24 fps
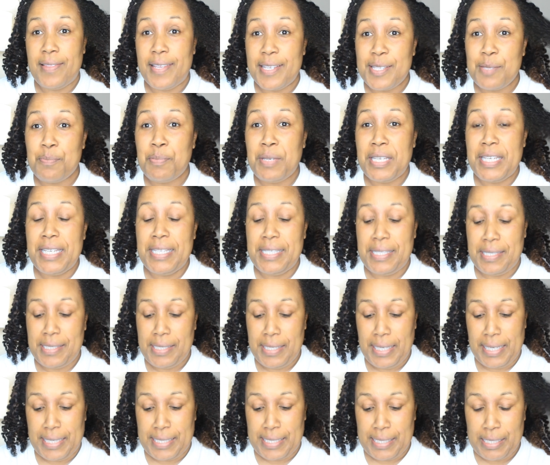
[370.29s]
This
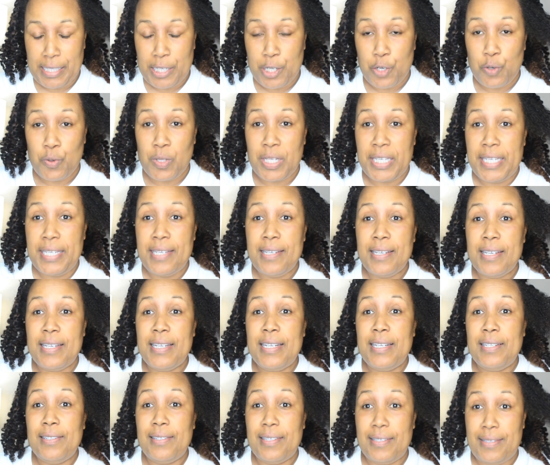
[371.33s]
piece is literally
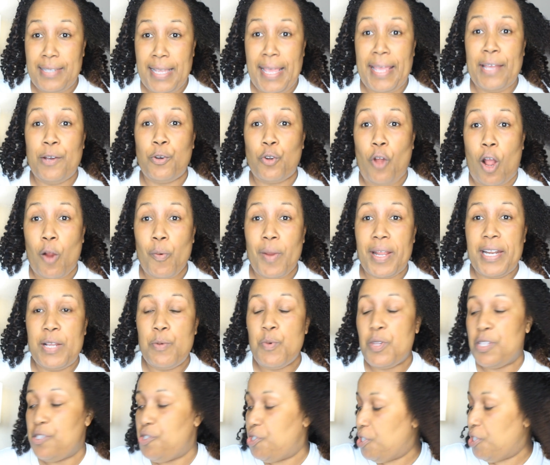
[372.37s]
detangled already
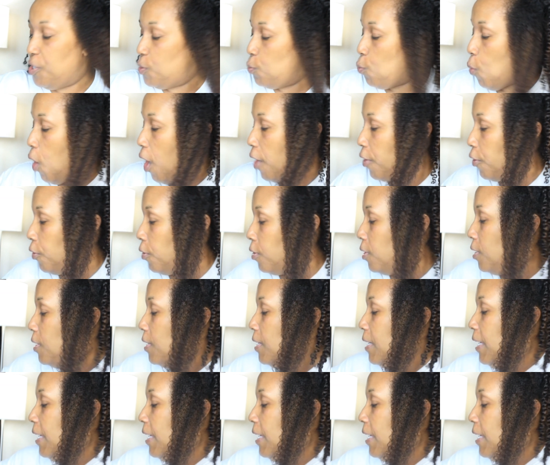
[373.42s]
with just water.